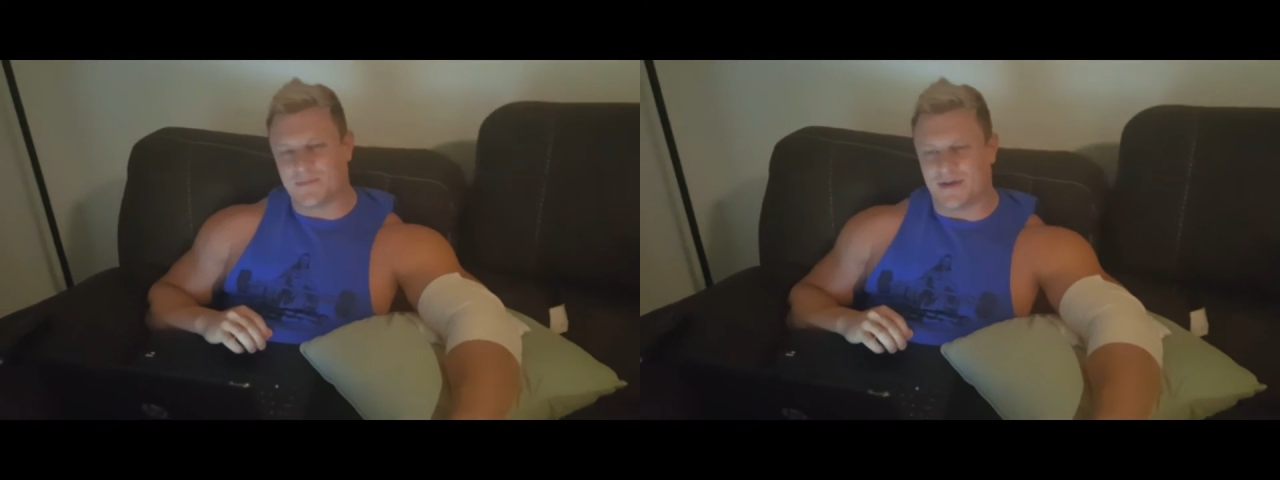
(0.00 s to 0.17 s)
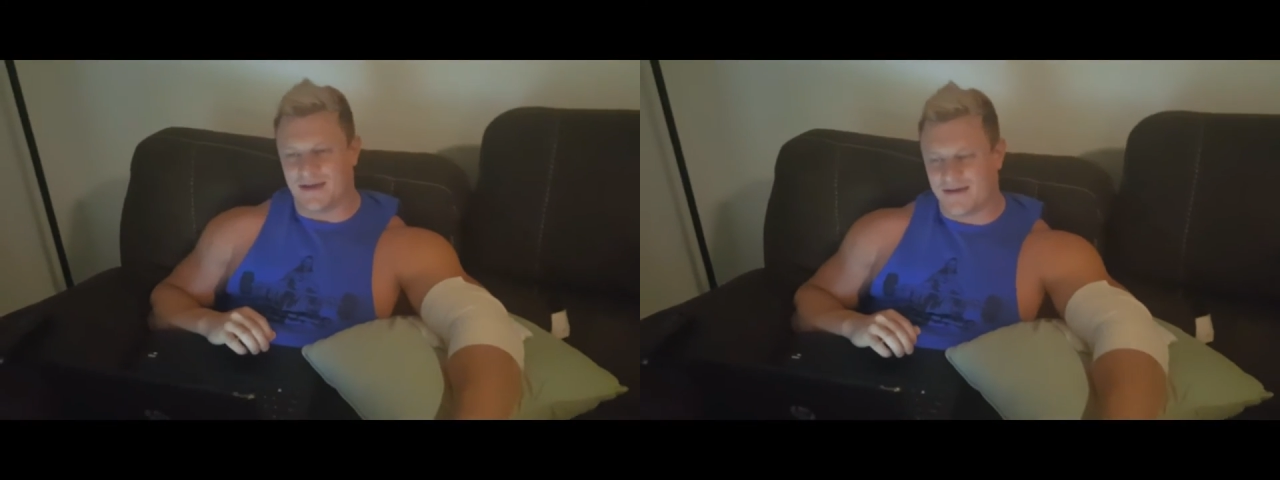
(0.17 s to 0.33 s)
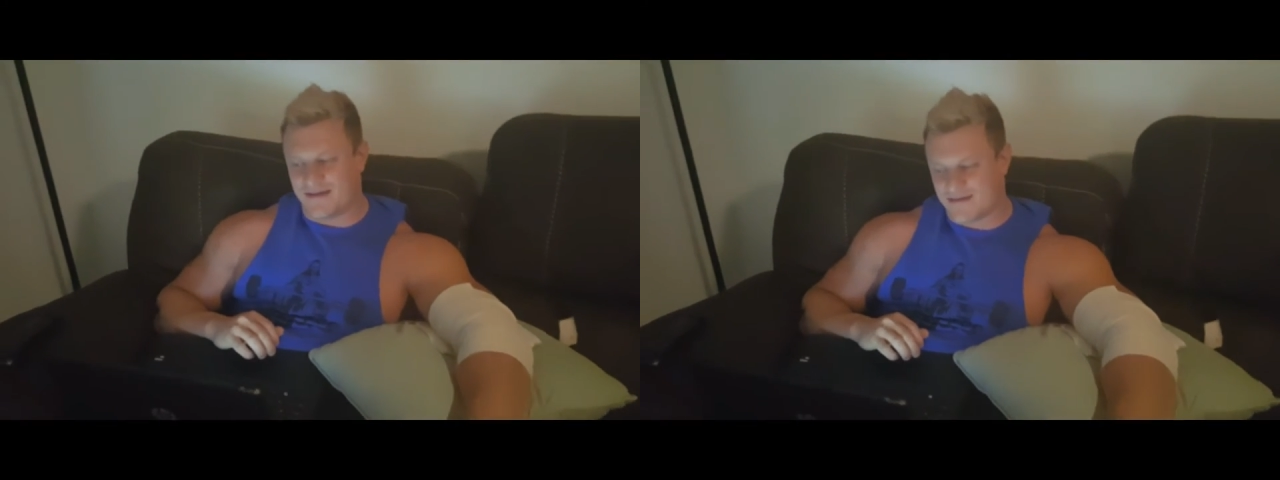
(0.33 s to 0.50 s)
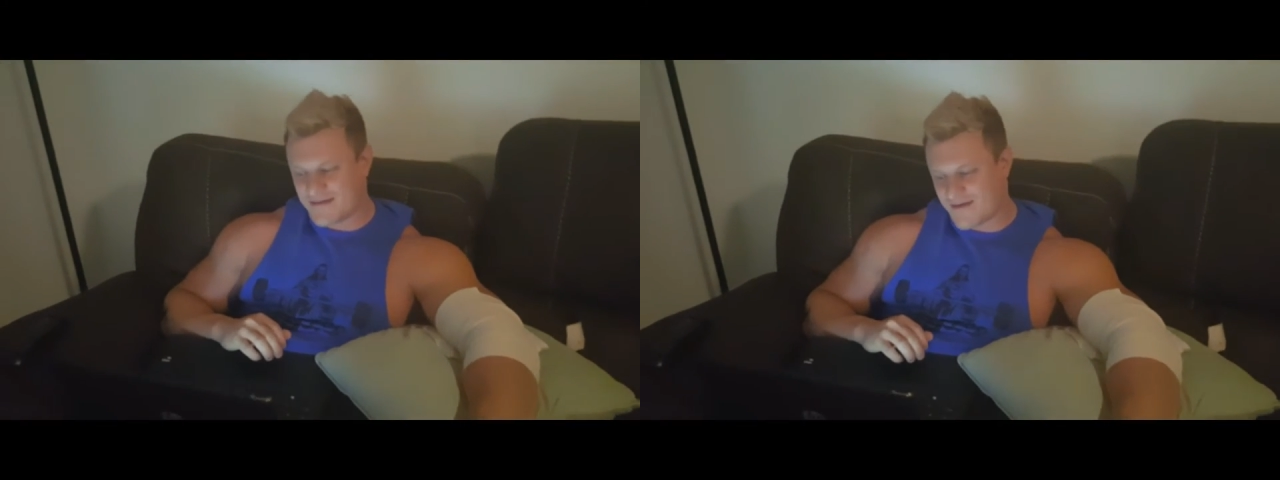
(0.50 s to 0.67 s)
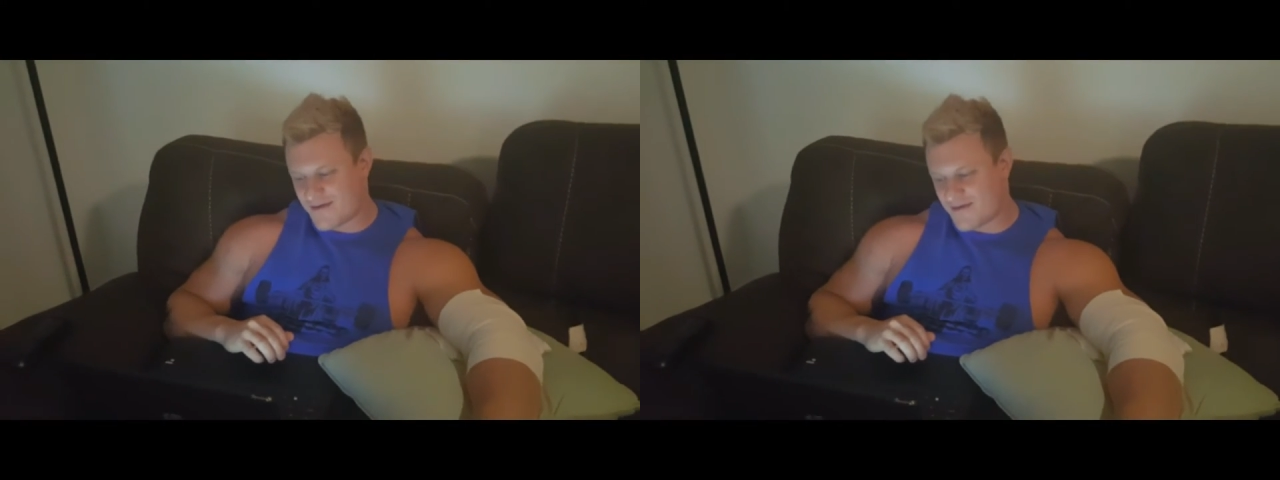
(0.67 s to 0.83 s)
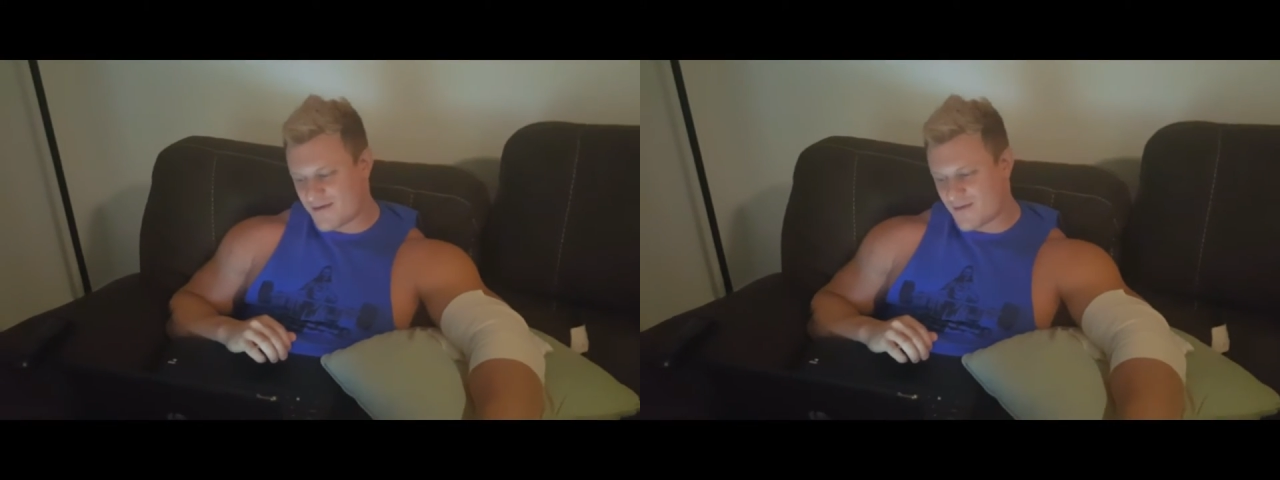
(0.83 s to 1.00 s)
But yeah.
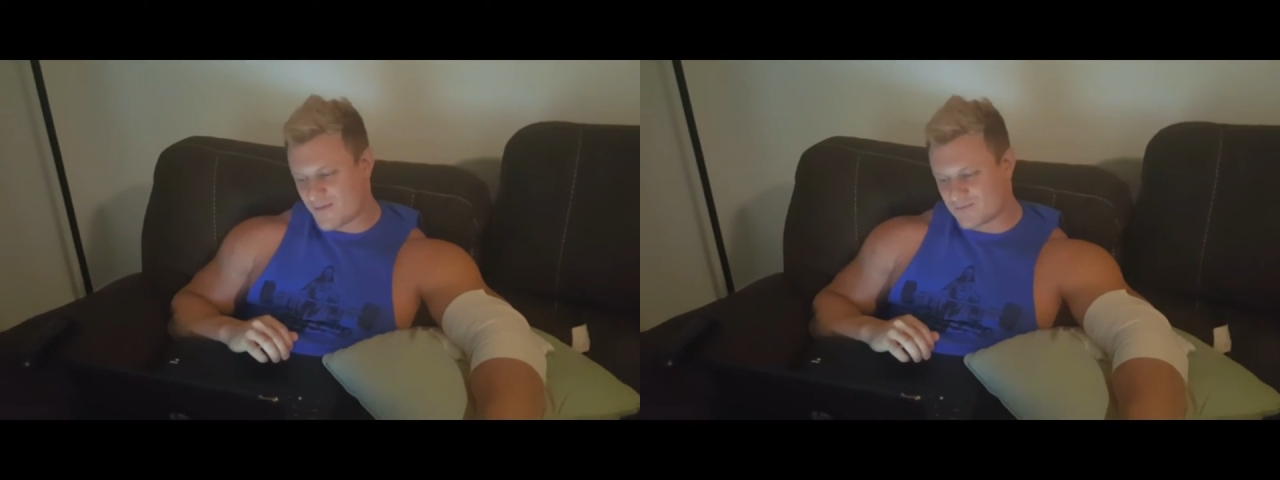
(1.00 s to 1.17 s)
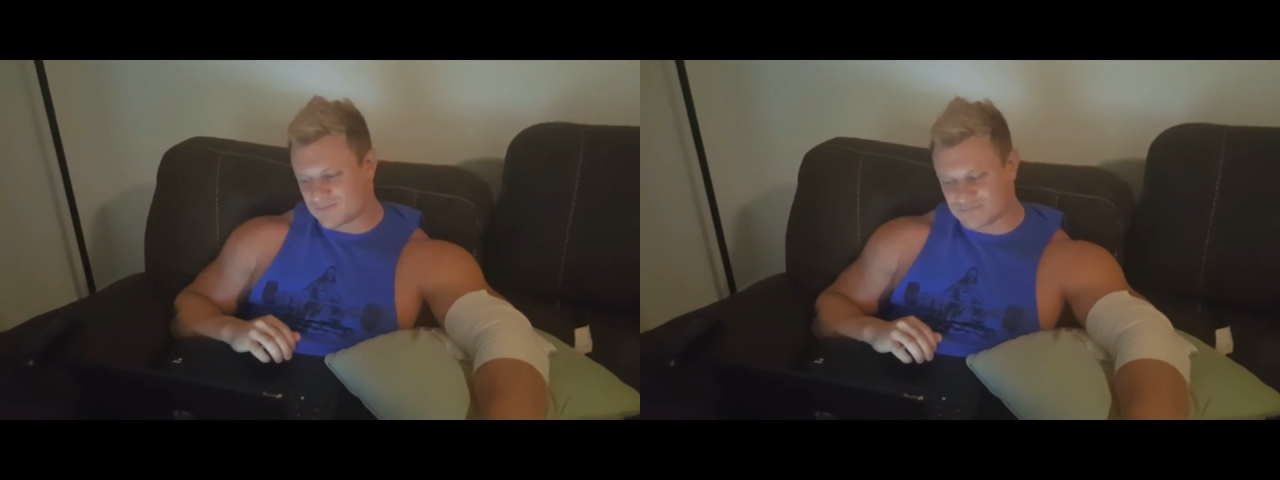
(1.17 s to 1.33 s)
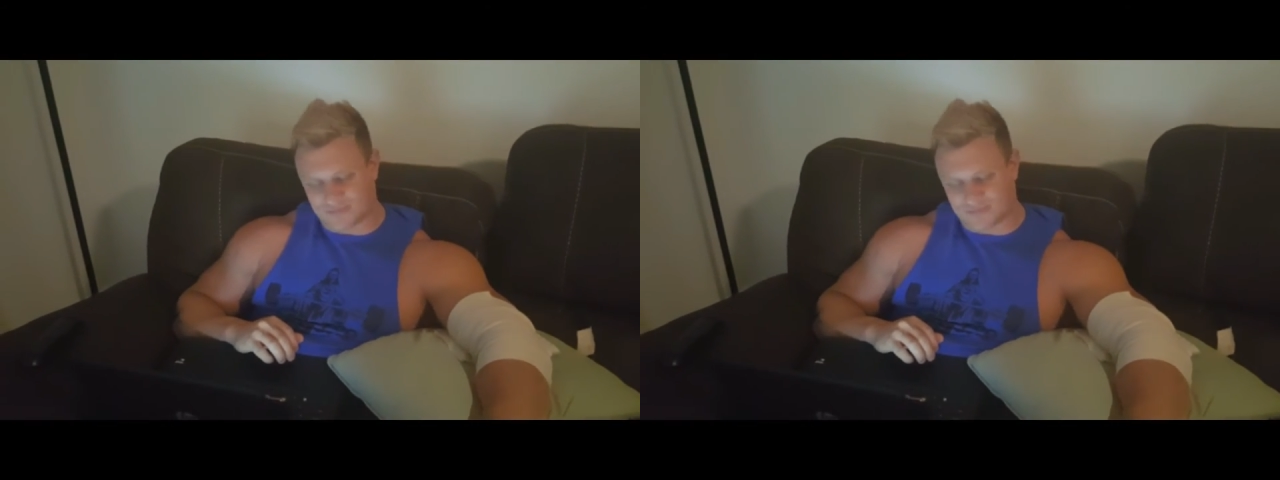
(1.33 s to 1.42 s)
Um,